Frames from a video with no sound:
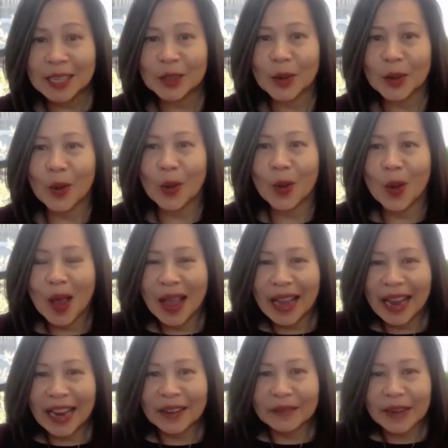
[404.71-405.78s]
So
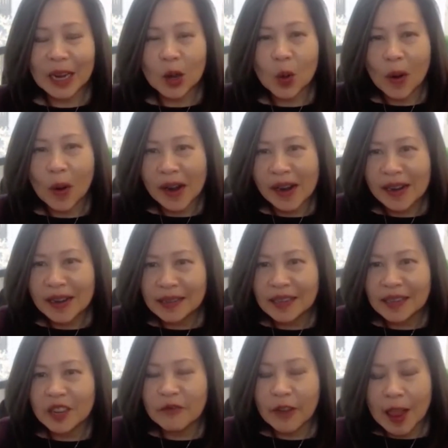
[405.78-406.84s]
it requires
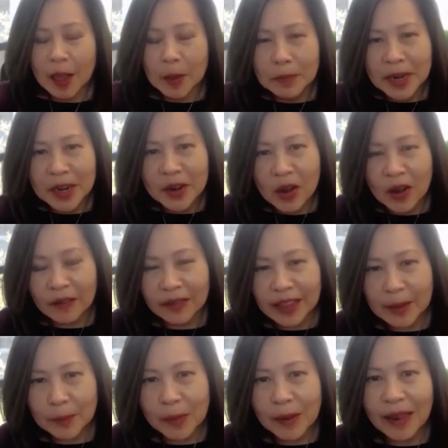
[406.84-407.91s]
the development of
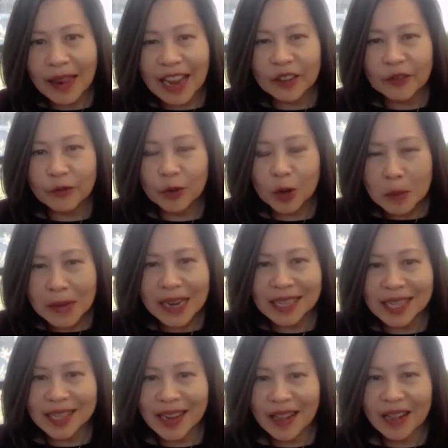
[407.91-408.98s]
the platform
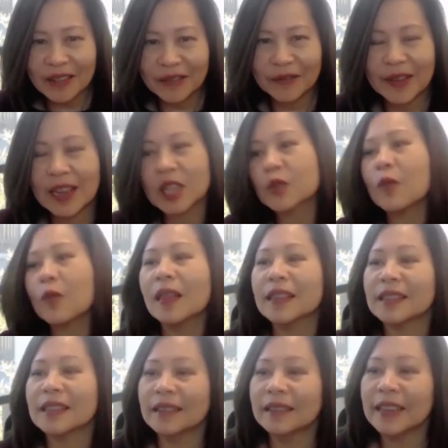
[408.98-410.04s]
itself, as well
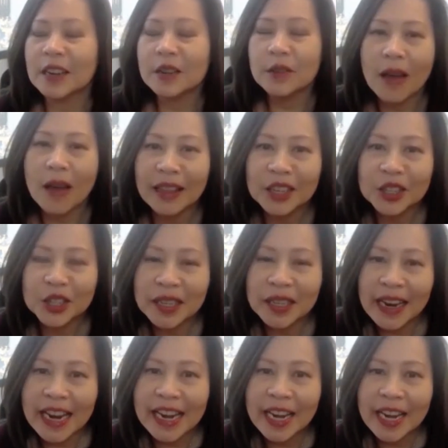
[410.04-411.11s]
as the technology
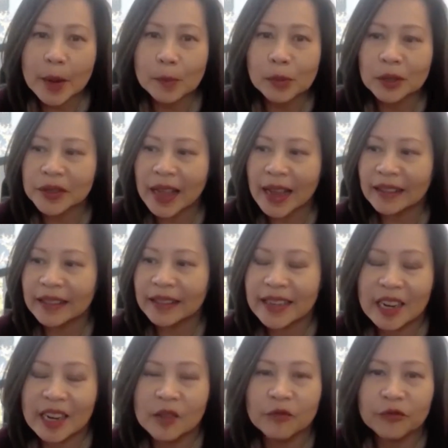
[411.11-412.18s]
that enables that,
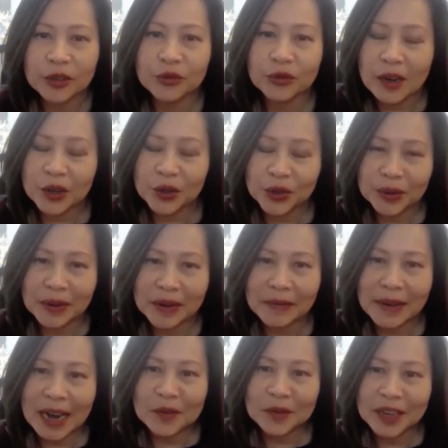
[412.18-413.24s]
the infrastructure
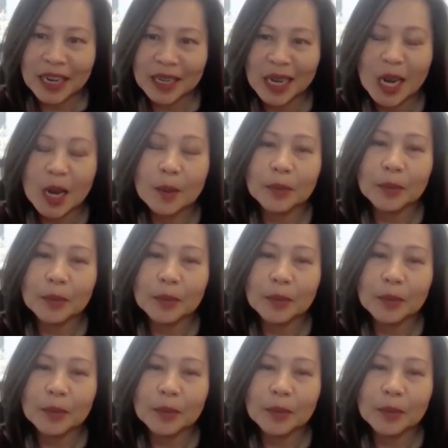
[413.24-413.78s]
around it,